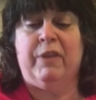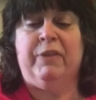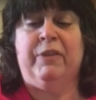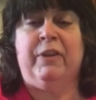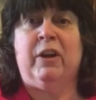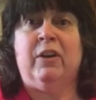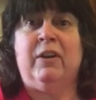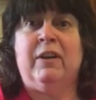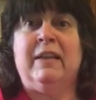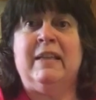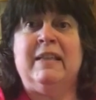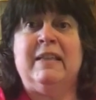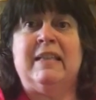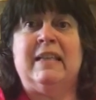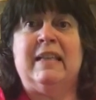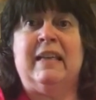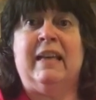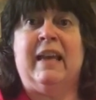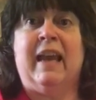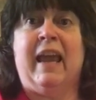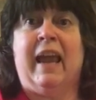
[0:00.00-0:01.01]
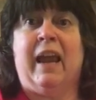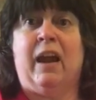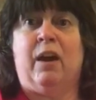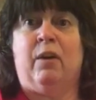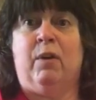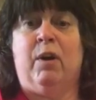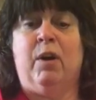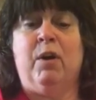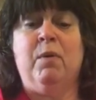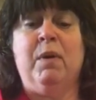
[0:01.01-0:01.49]
There is an
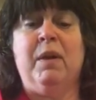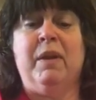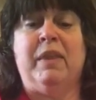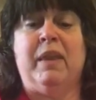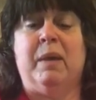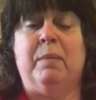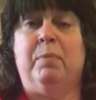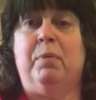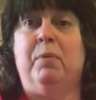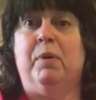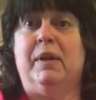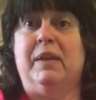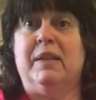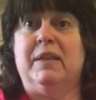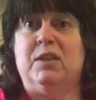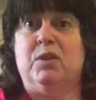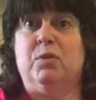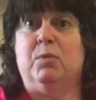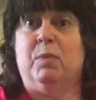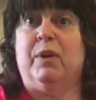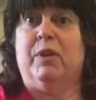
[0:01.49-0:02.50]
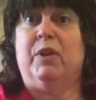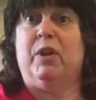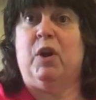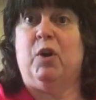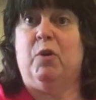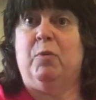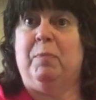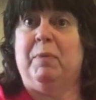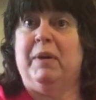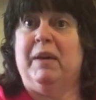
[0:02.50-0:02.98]
arrow that points to where
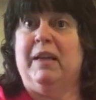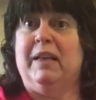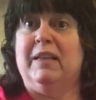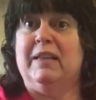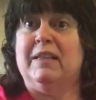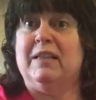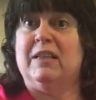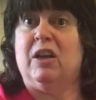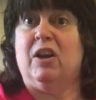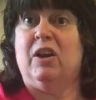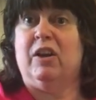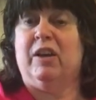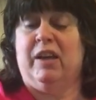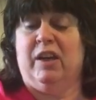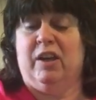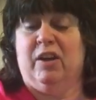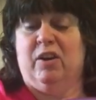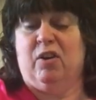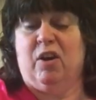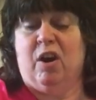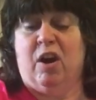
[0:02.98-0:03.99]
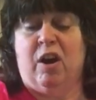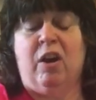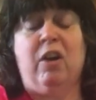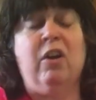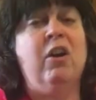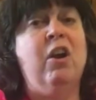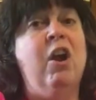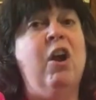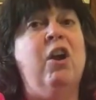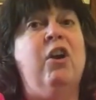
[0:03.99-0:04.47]
the openings on here are.